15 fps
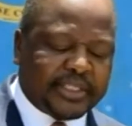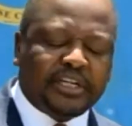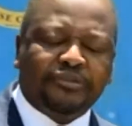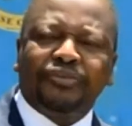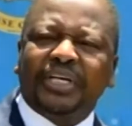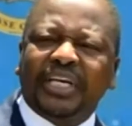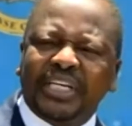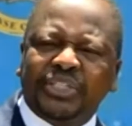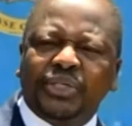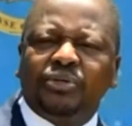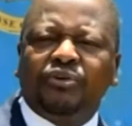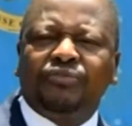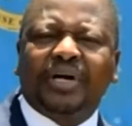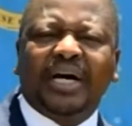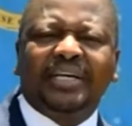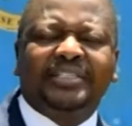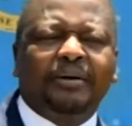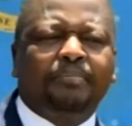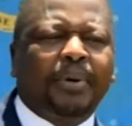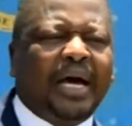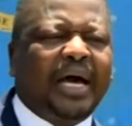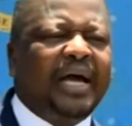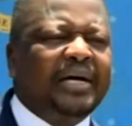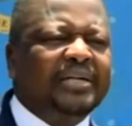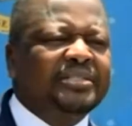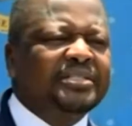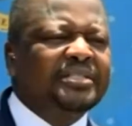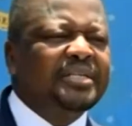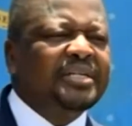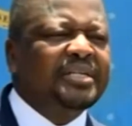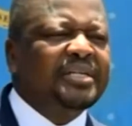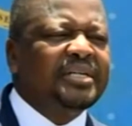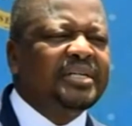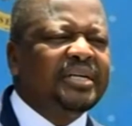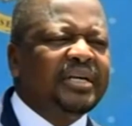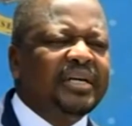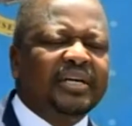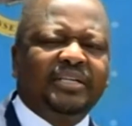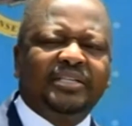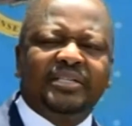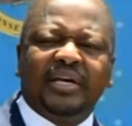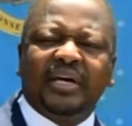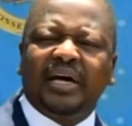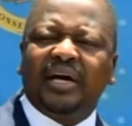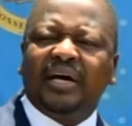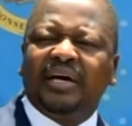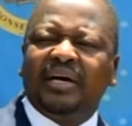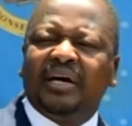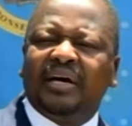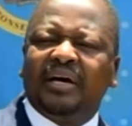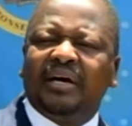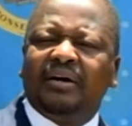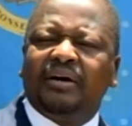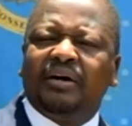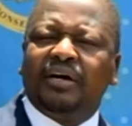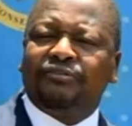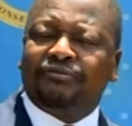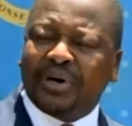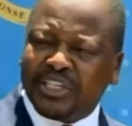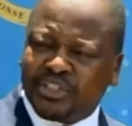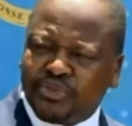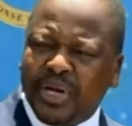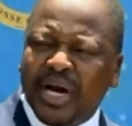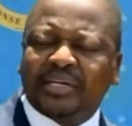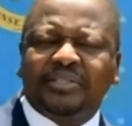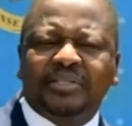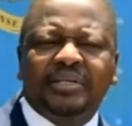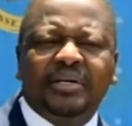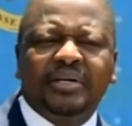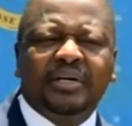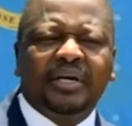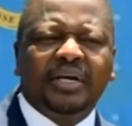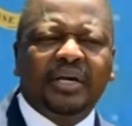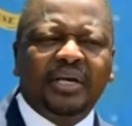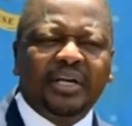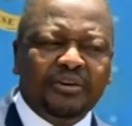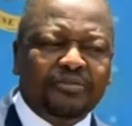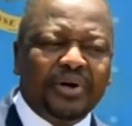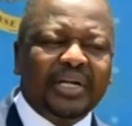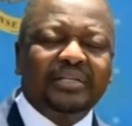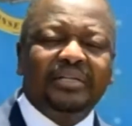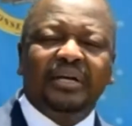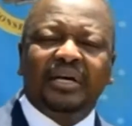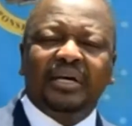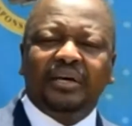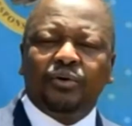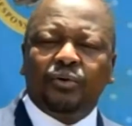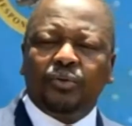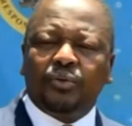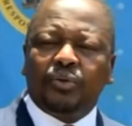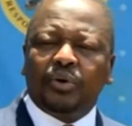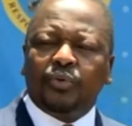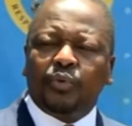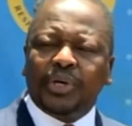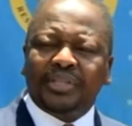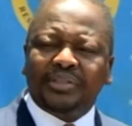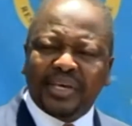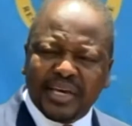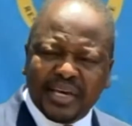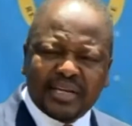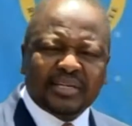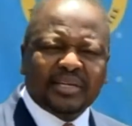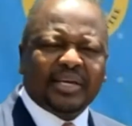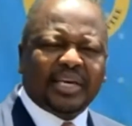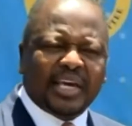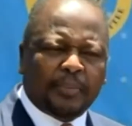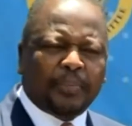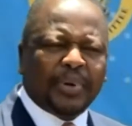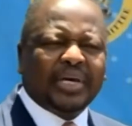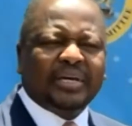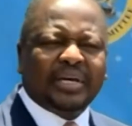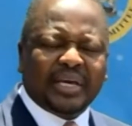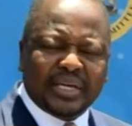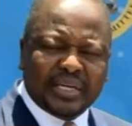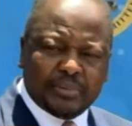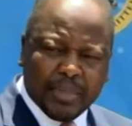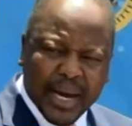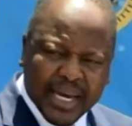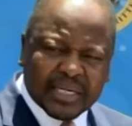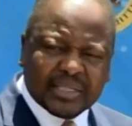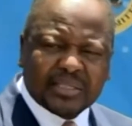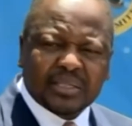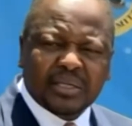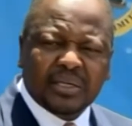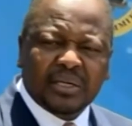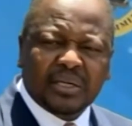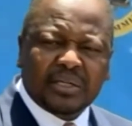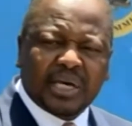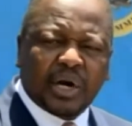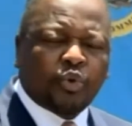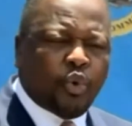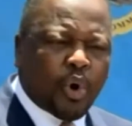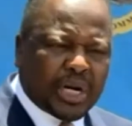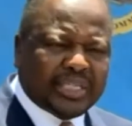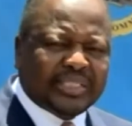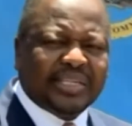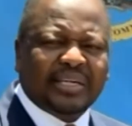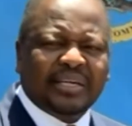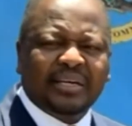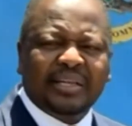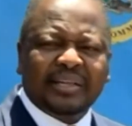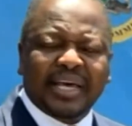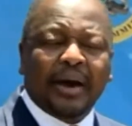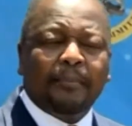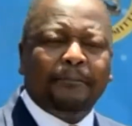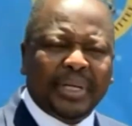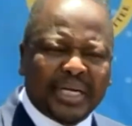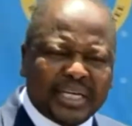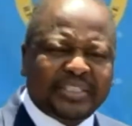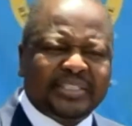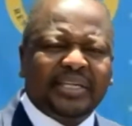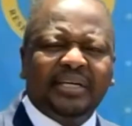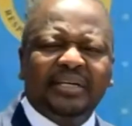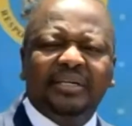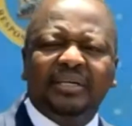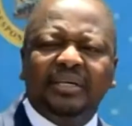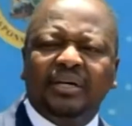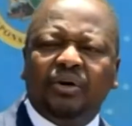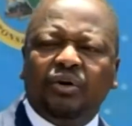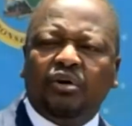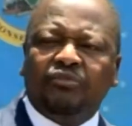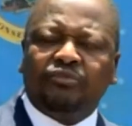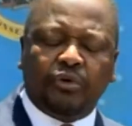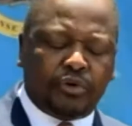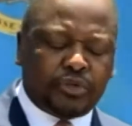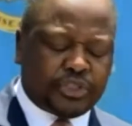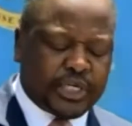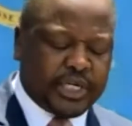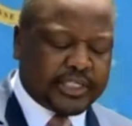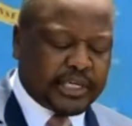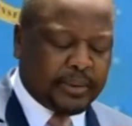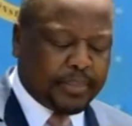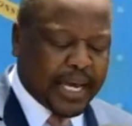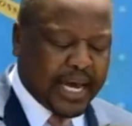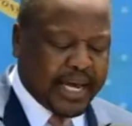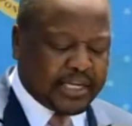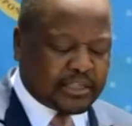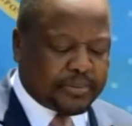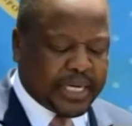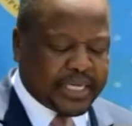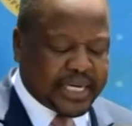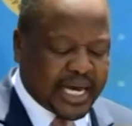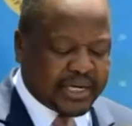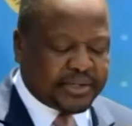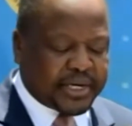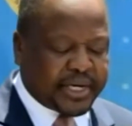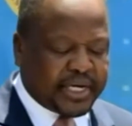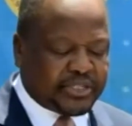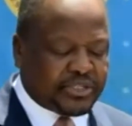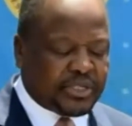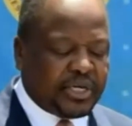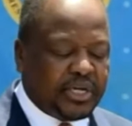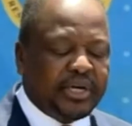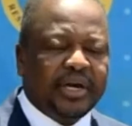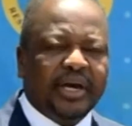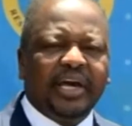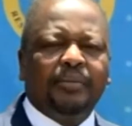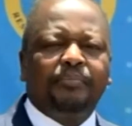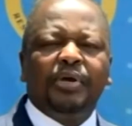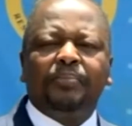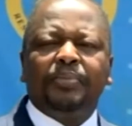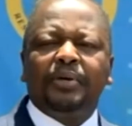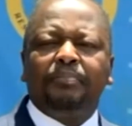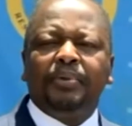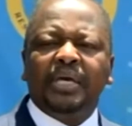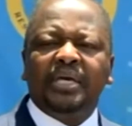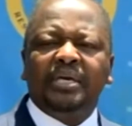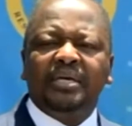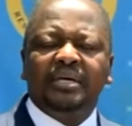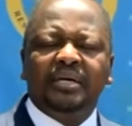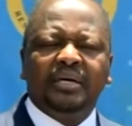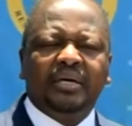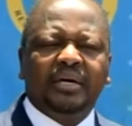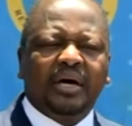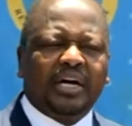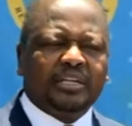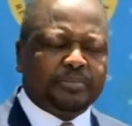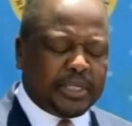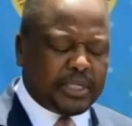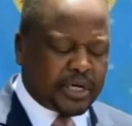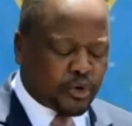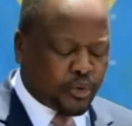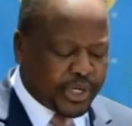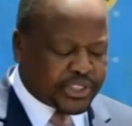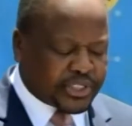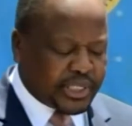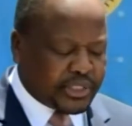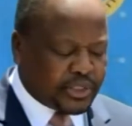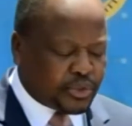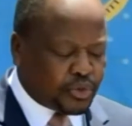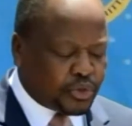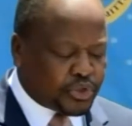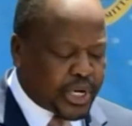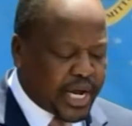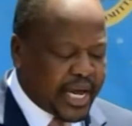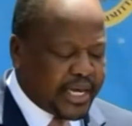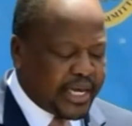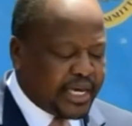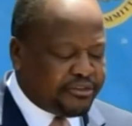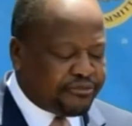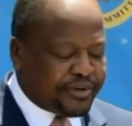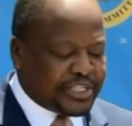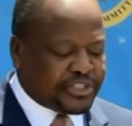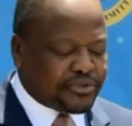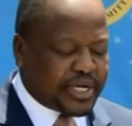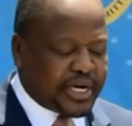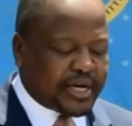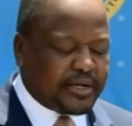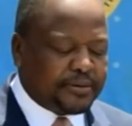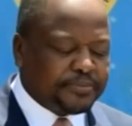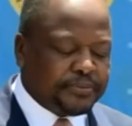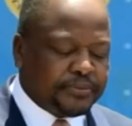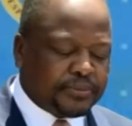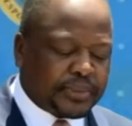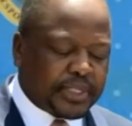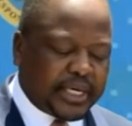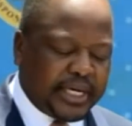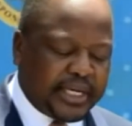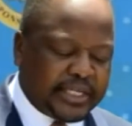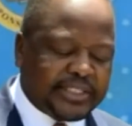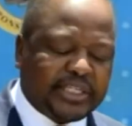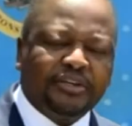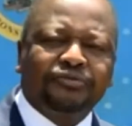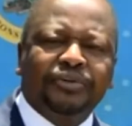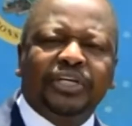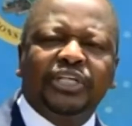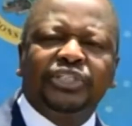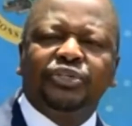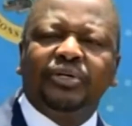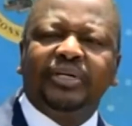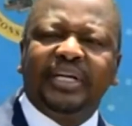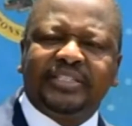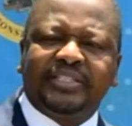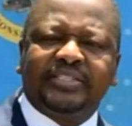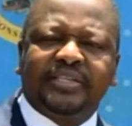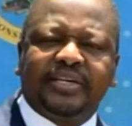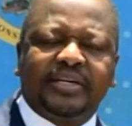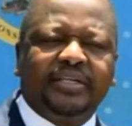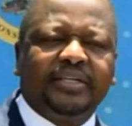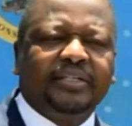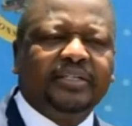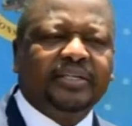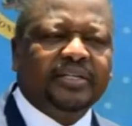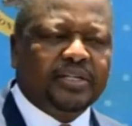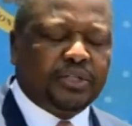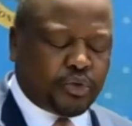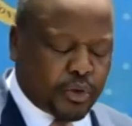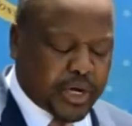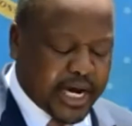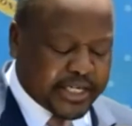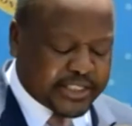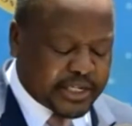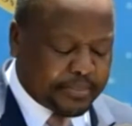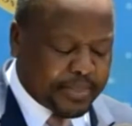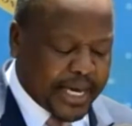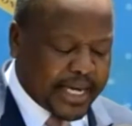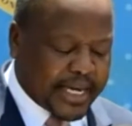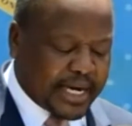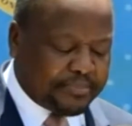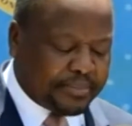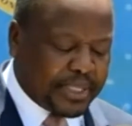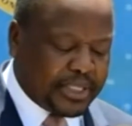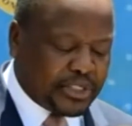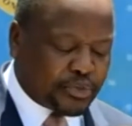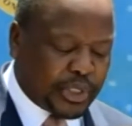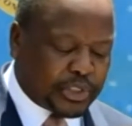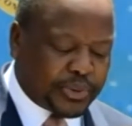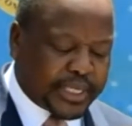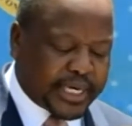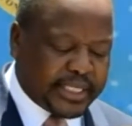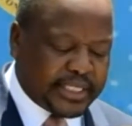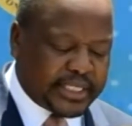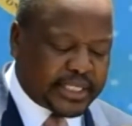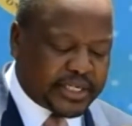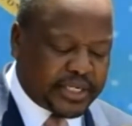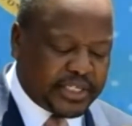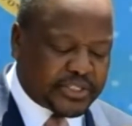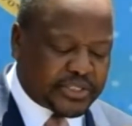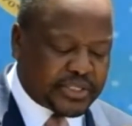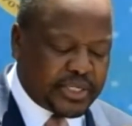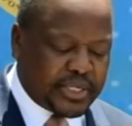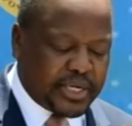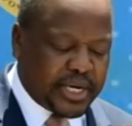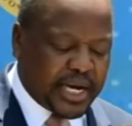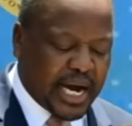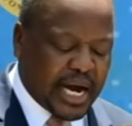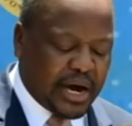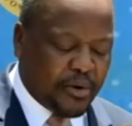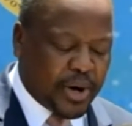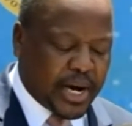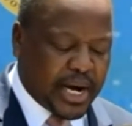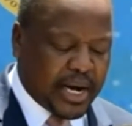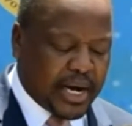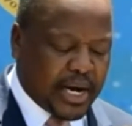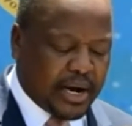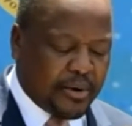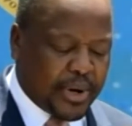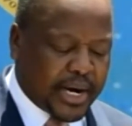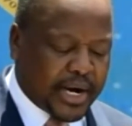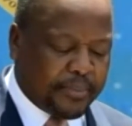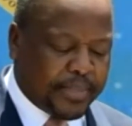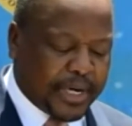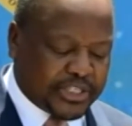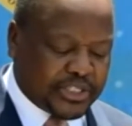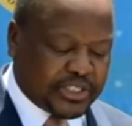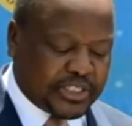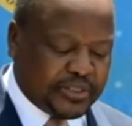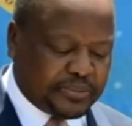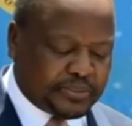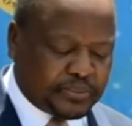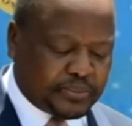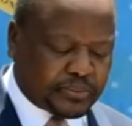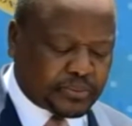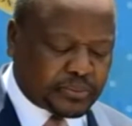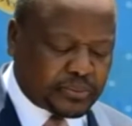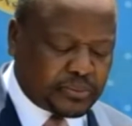The certification of gas suppliers is a fast track, even within keeping in mind the quality, the ability of those uh, suppliers, but nonetheless, PPB has been requested to try and fast-track any certification necessary to gas supply companies What we can increase our, our capacity.